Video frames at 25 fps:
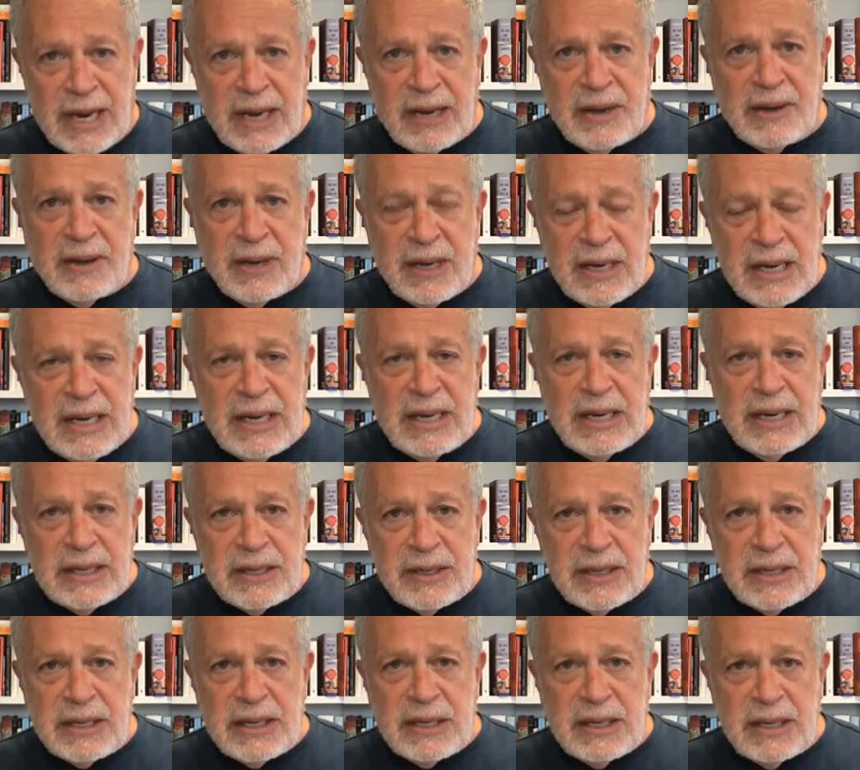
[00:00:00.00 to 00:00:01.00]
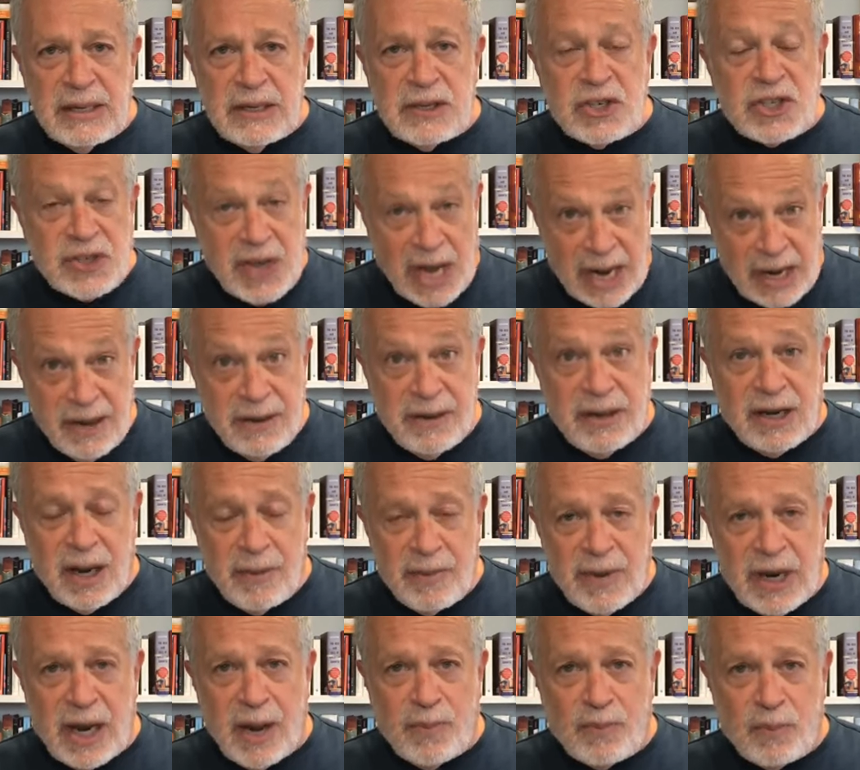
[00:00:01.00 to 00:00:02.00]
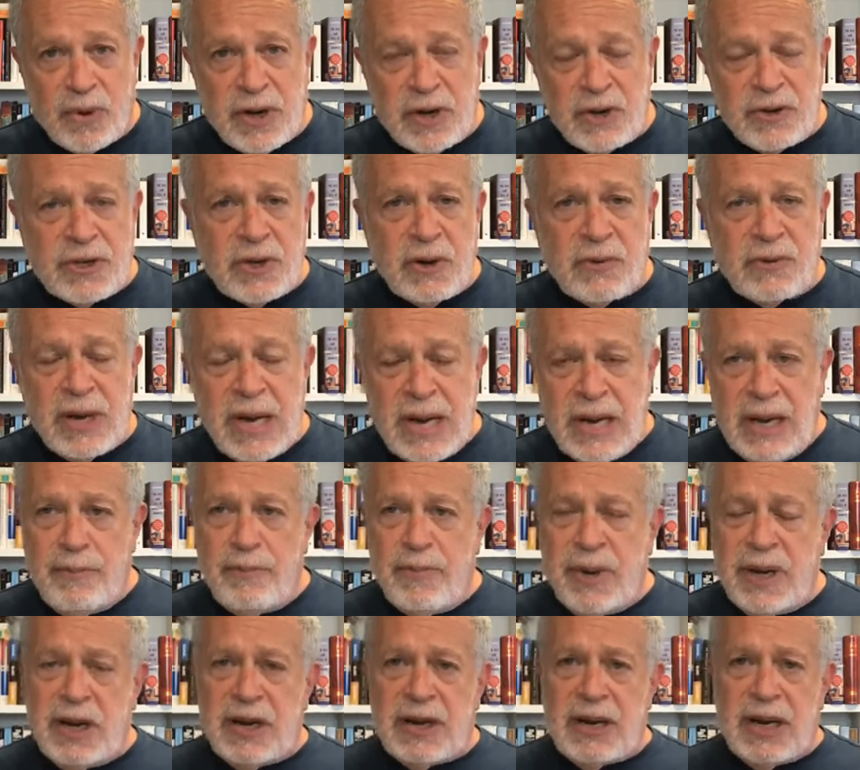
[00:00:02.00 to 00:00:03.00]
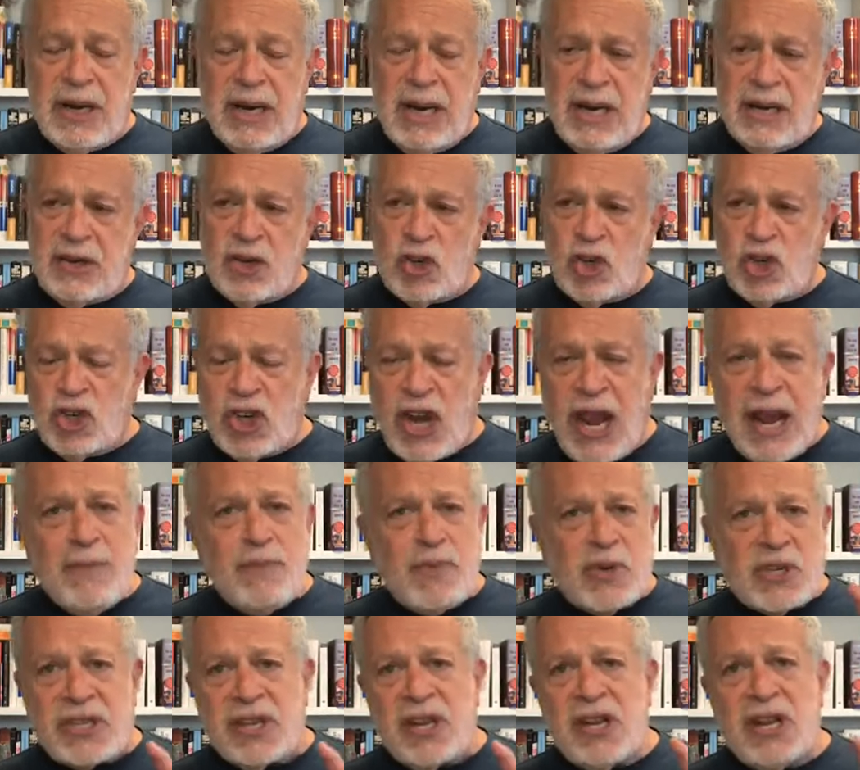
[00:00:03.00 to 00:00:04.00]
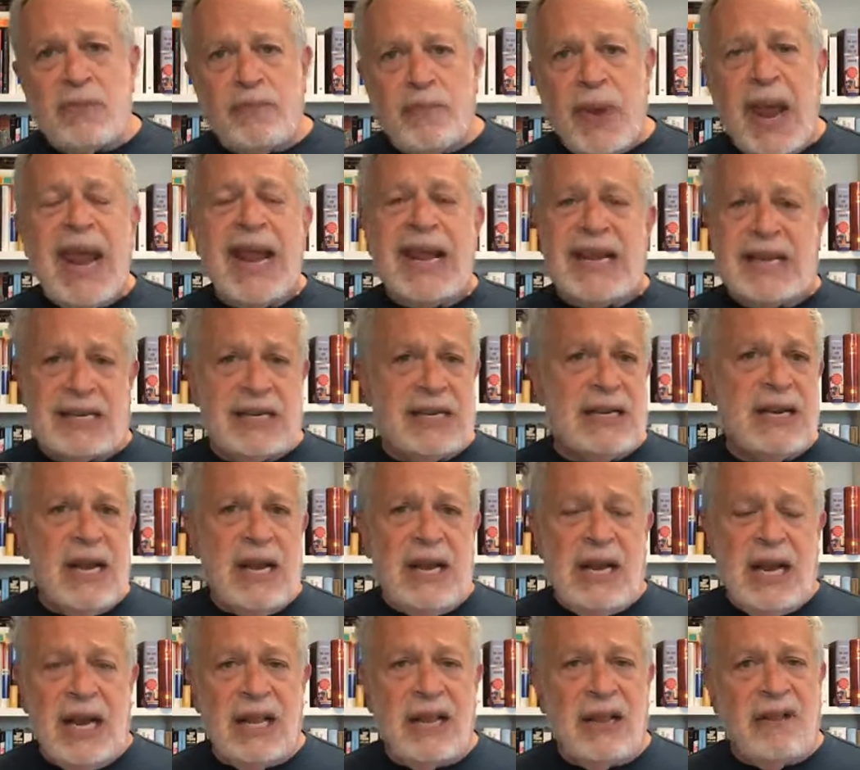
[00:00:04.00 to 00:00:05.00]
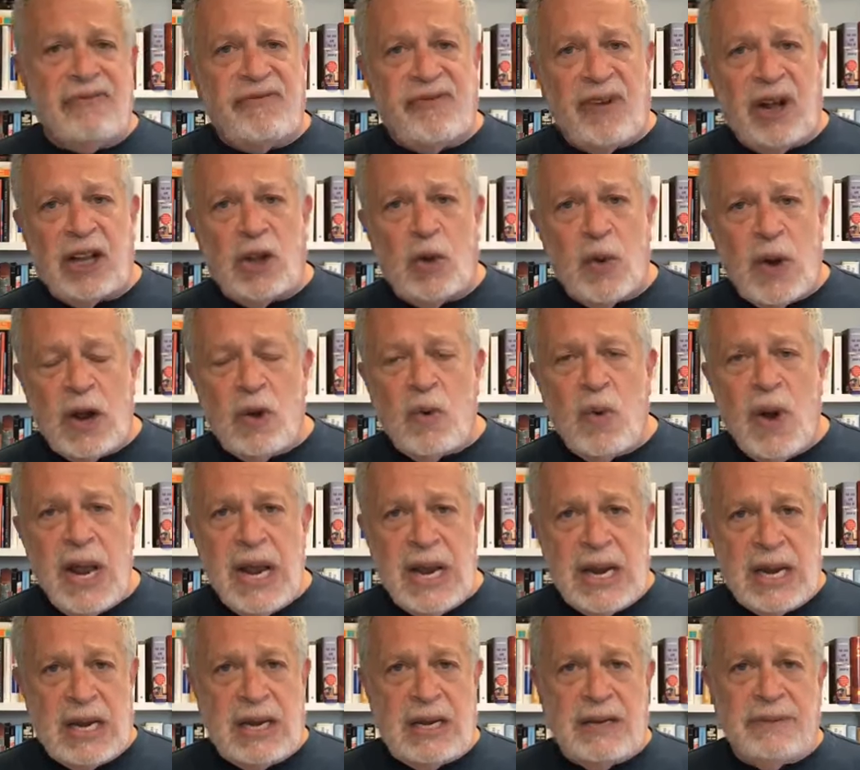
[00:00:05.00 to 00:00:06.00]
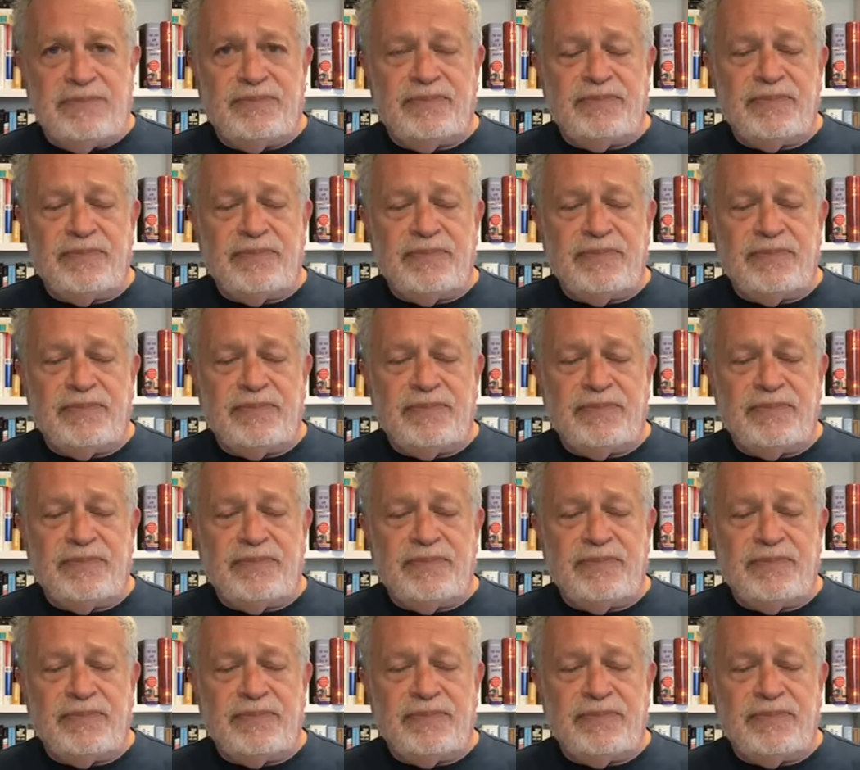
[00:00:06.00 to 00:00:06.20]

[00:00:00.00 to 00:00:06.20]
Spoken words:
in the Senate coming up pretty soon, but it shapes the debate in the following way.